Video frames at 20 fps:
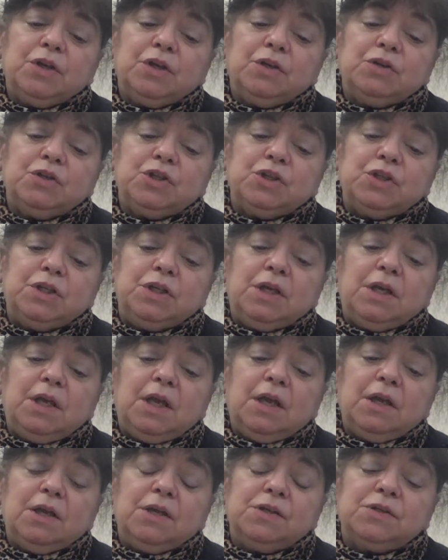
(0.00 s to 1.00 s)

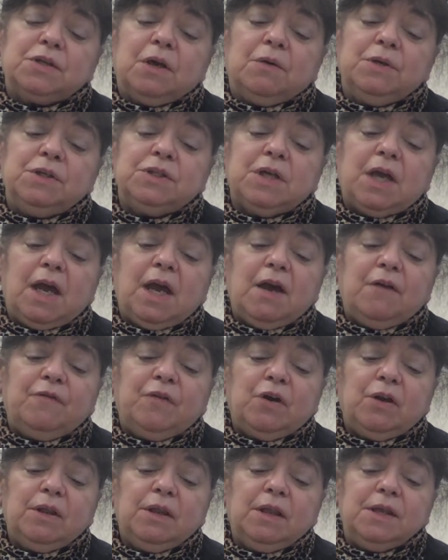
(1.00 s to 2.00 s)
she is going to have
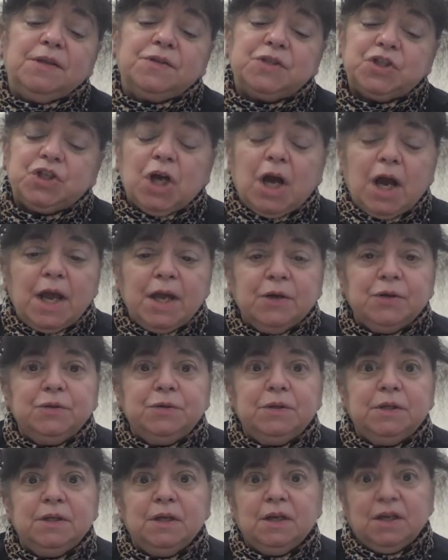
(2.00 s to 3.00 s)
his
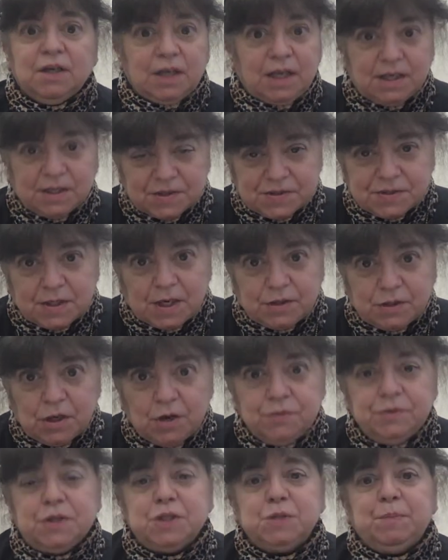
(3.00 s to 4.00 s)
child. He does not
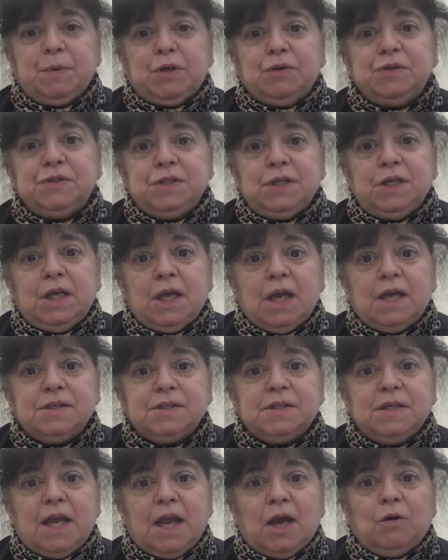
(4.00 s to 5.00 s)
know this because he
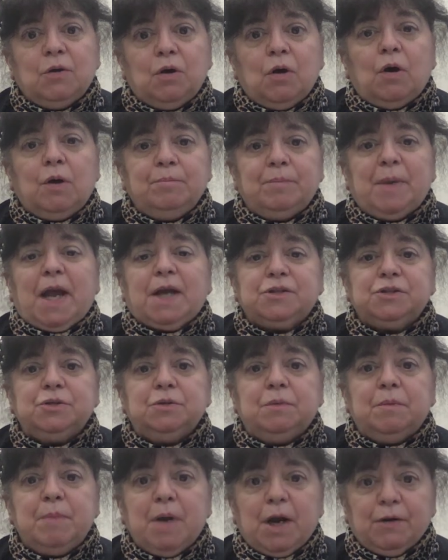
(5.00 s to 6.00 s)
has now gone back
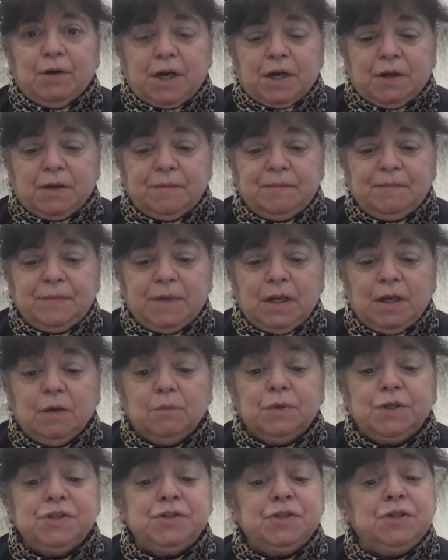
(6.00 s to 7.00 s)
to America.
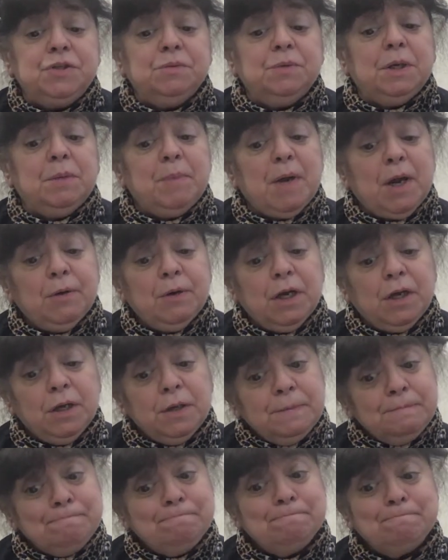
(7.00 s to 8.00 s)
And what does he do in
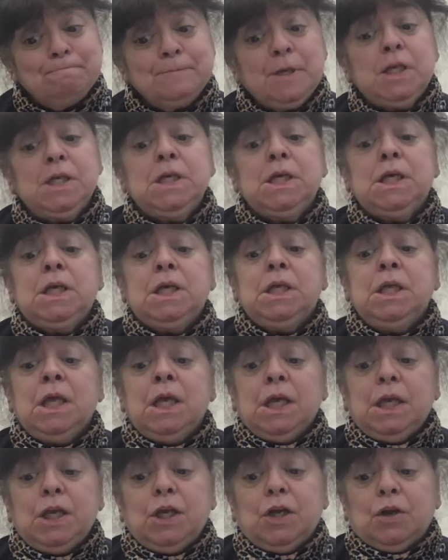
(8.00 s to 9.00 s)
America?
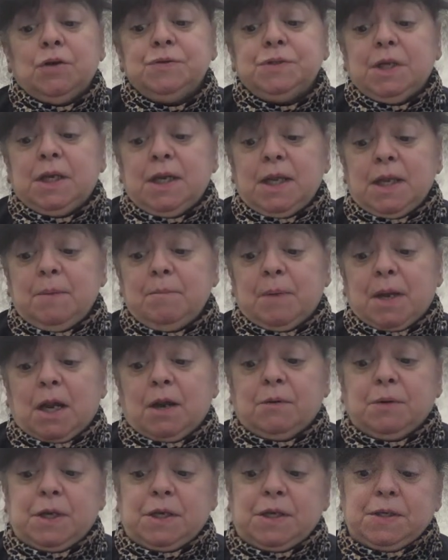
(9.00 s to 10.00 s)
He goes and he
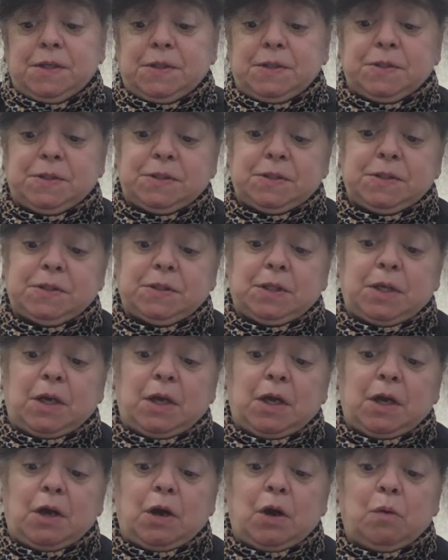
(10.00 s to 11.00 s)
marries
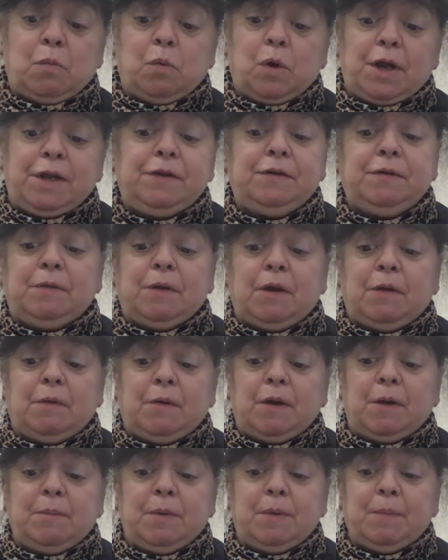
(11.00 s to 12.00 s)

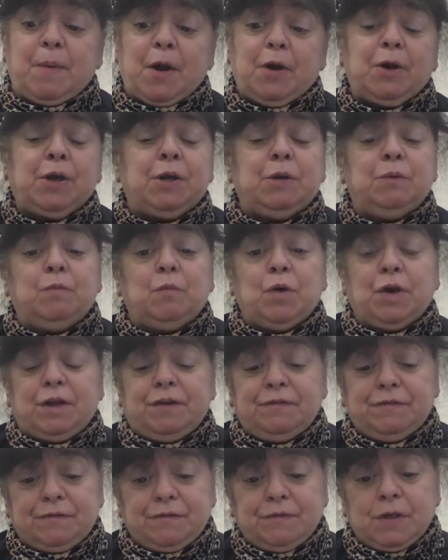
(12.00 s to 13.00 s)
an American
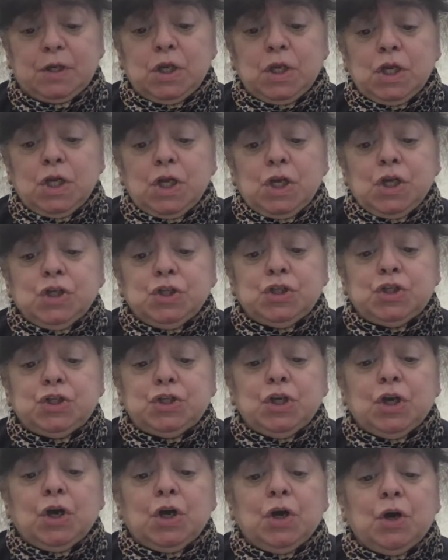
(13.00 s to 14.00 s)
wife.
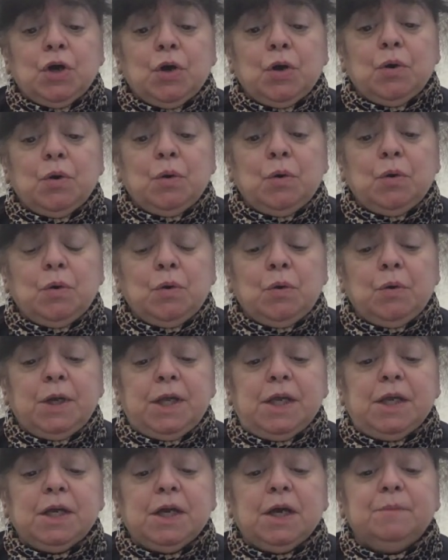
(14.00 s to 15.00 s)
So
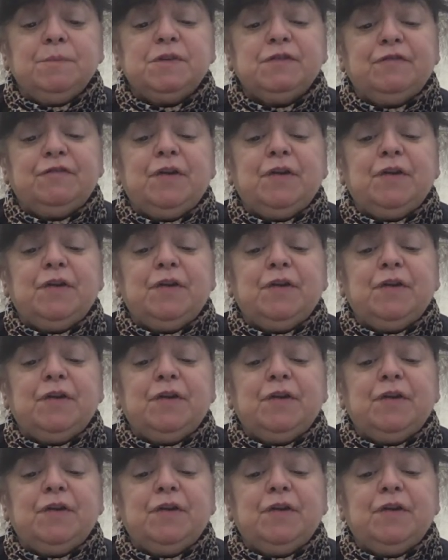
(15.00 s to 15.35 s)
he comes